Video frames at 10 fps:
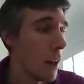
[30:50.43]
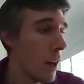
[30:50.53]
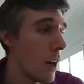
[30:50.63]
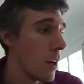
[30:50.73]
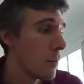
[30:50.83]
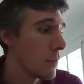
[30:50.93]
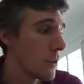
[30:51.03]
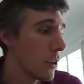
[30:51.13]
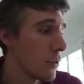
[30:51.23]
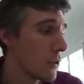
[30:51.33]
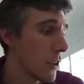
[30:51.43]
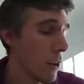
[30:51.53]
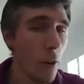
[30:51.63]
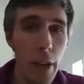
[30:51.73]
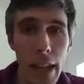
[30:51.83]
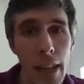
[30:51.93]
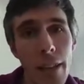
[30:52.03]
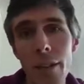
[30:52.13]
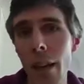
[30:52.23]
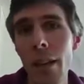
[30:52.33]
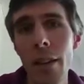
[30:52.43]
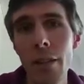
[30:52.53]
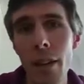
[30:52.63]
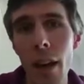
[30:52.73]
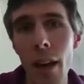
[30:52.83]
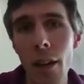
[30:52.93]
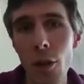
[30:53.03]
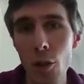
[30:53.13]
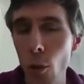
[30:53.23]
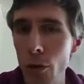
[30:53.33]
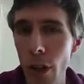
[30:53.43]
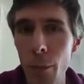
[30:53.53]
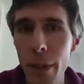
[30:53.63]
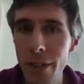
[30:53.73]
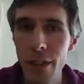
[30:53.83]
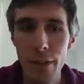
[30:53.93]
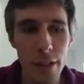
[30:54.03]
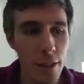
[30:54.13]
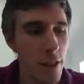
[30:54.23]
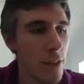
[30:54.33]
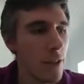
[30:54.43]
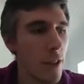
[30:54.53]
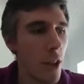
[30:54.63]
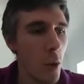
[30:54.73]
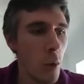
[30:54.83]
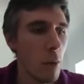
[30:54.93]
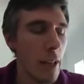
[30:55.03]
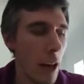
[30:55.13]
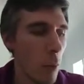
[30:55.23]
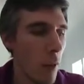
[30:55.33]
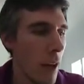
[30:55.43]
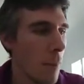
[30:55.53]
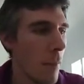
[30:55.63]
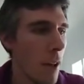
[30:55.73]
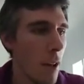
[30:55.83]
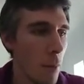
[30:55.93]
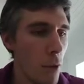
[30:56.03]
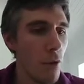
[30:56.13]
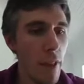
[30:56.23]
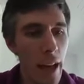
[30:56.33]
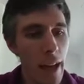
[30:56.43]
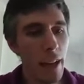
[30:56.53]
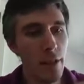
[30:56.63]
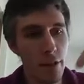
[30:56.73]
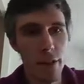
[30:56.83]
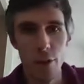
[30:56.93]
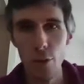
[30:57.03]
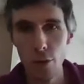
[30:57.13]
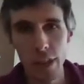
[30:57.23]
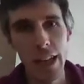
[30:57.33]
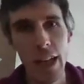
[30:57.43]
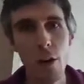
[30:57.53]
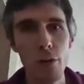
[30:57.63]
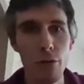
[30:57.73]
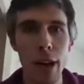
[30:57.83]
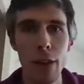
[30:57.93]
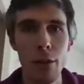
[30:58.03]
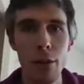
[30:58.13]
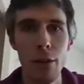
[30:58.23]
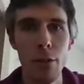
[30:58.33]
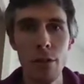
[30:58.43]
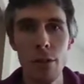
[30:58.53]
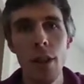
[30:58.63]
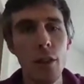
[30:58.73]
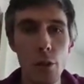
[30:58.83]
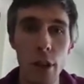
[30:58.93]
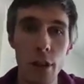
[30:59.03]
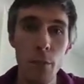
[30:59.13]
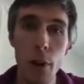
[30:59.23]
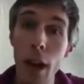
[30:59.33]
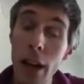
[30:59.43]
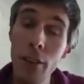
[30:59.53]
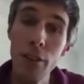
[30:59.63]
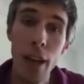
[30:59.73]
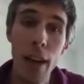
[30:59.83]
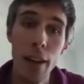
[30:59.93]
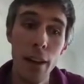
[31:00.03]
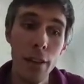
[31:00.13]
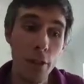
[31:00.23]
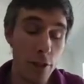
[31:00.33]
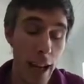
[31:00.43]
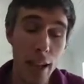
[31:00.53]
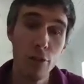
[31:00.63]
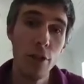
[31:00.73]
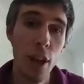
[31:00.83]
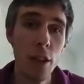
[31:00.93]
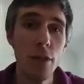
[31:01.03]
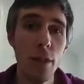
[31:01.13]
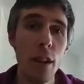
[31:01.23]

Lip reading: So secondees and short-term business visitors, we would help them move their divisional CEOs around, do the compliance, so tax returns for